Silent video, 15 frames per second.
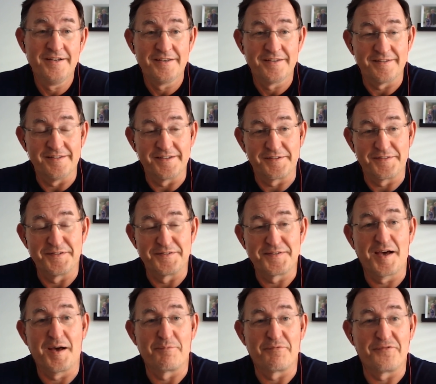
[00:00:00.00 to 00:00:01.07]
like the
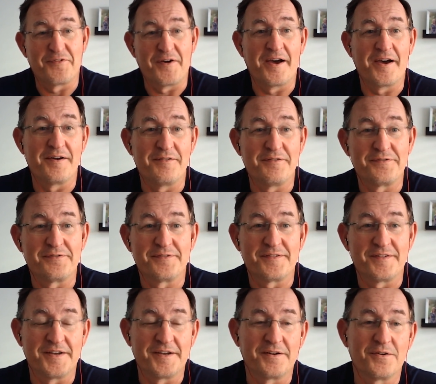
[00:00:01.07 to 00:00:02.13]
top 5,
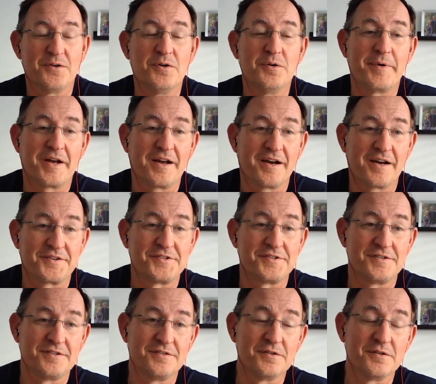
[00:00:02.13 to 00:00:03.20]
like, oh my gosh,
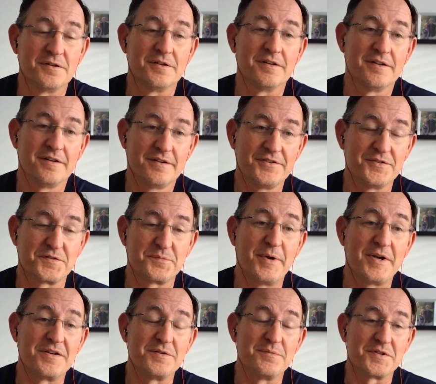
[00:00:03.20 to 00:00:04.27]
you're
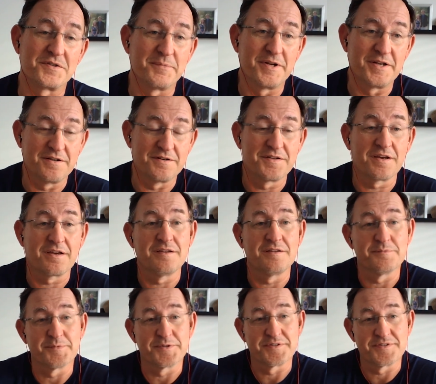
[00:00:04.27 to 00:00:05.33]
spending too much money, you're taking too
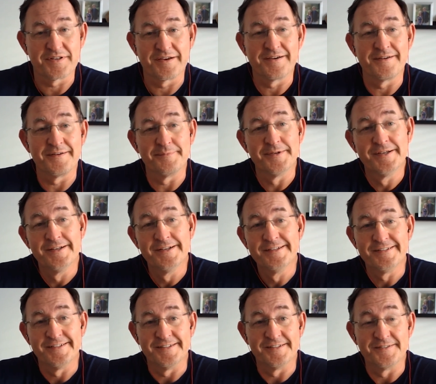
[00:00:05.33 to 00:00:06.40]
much time.
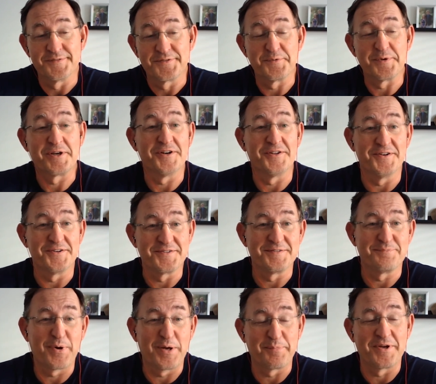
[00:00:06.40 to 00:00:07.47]
So we call those
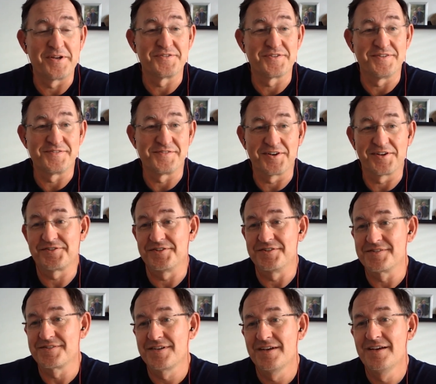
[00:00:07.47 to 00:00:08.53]
pipeline
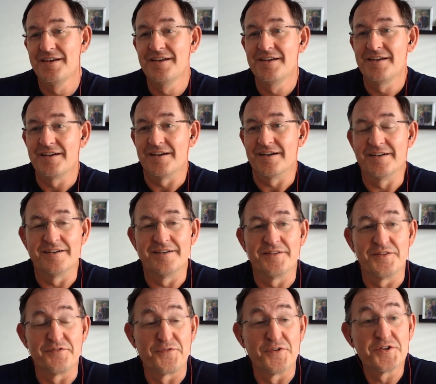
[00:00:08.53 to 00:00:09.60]
transgressions.
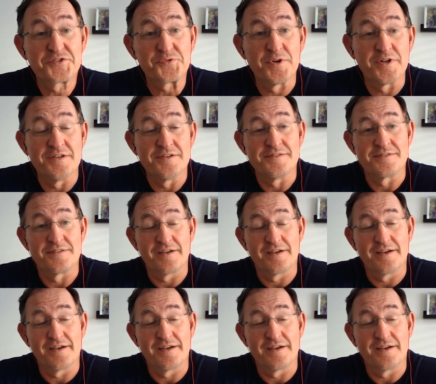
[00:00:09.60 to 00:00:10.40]
The first one is